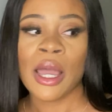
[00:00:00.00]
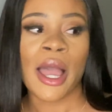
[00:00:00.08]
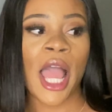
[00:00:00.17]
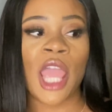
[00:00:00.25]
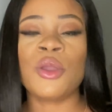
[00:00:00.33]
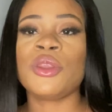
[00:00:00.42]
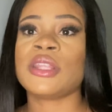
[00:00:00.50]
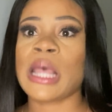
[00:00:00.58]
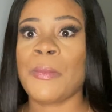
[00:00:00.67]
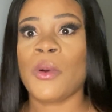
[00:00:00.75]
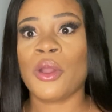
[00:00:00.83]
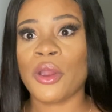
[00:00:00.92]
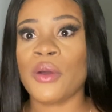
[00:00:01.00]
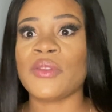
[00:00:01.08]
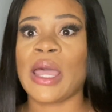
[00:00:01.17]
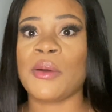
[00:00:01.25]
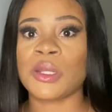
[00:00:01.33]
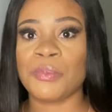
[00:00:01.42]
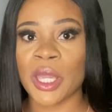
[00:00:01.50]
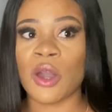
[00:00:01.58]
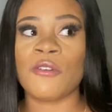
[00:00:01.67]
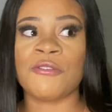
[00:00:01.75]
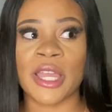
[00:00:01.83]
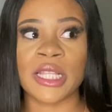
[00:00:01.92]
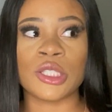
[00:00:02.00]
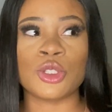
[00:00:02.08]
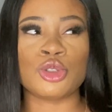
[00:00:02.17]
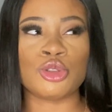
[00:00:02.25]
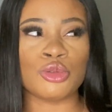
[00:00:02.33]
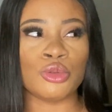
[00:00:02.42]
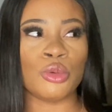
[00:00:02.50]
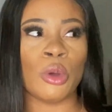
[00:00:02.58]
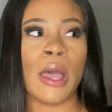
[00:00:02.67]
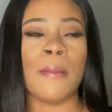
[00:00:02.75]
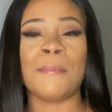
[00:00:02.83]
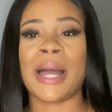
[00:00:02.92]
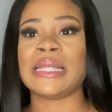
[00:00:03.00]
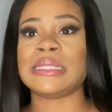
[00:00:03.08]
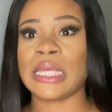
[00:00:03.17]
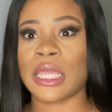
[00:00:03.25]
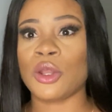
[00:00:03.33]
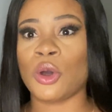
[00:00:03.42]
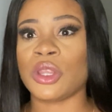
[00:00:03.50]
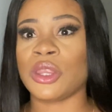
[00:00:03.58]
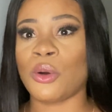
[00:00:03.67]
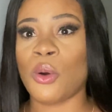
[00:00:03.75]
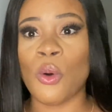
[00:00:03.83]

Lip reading: Are you the type of girl that would pick offense to a man taking on the